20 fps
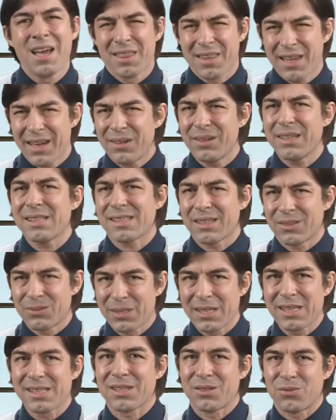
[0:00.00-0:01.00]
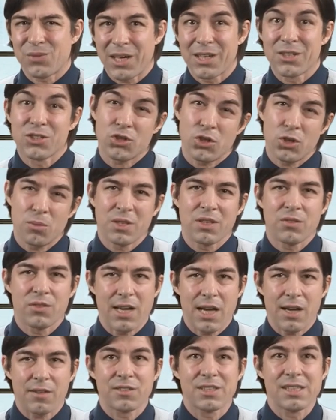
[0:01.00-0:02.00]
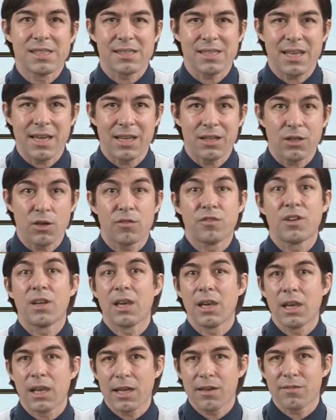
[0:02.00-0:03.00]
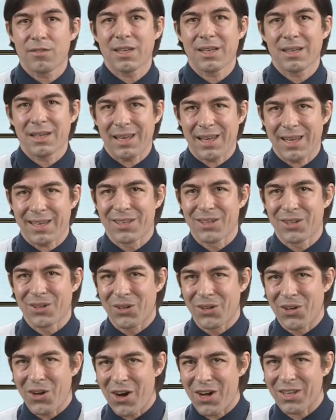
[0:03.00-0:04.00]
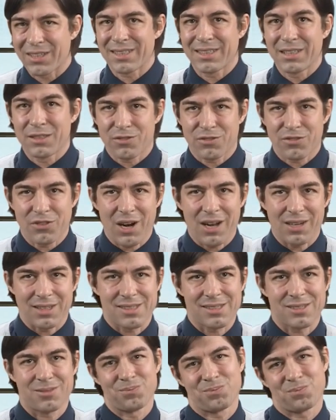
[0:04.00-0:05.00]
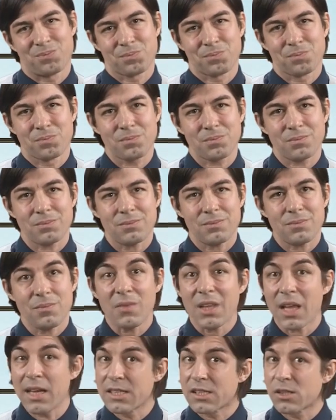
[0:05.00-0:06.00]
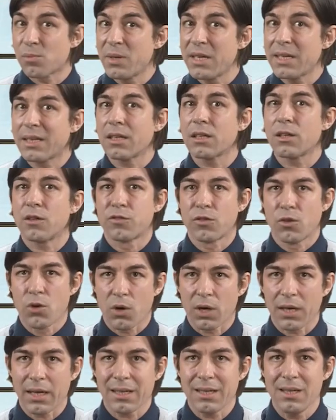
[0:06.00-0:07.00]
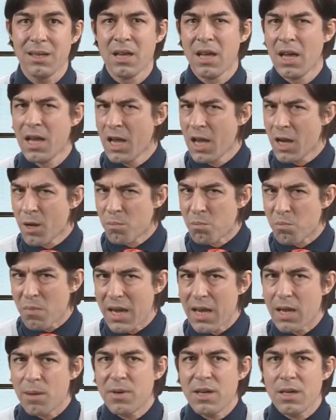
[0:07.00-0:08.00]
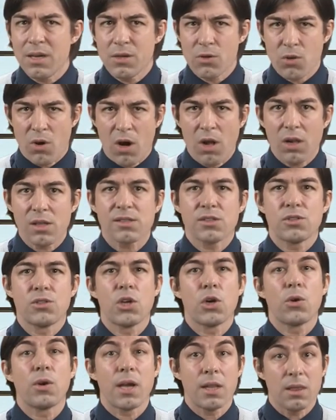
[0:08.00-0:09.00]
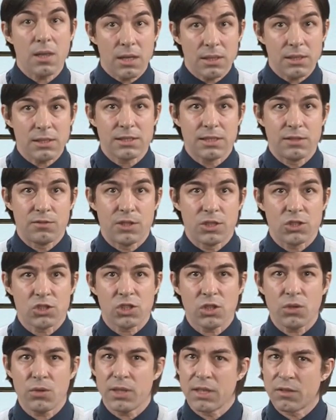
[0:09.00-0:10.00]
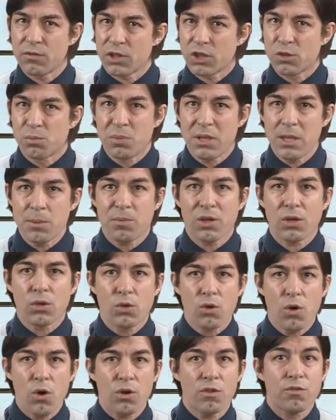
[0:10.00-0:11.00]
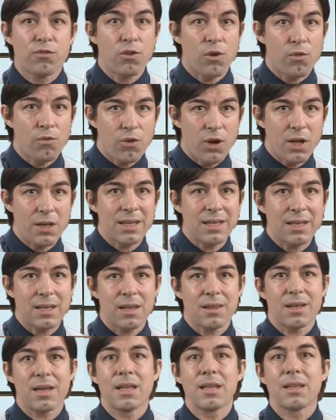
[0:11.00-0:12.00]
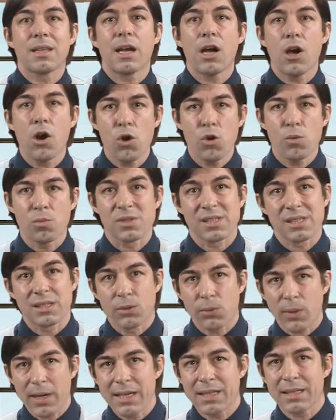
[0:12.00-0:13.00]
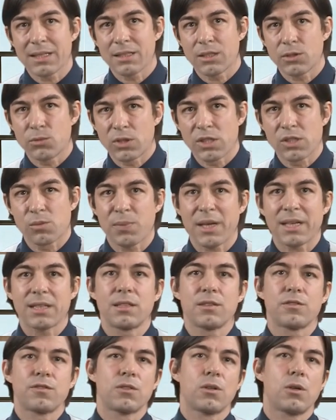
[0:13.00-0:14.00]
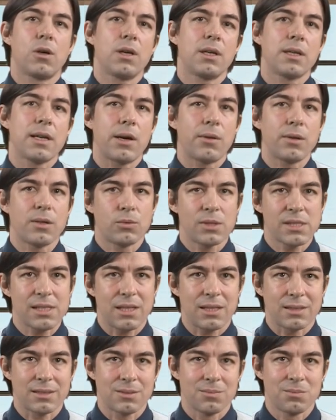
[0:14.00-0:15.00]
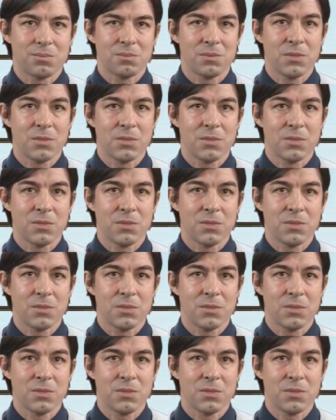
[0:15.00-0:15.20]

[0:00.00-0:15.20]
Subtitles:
There is a reason why in Germany we have the saying of living like God in France. And speaking of cooking, maybe you also know another TV show in which people cook for one another in their homes, grading the respective culinary result.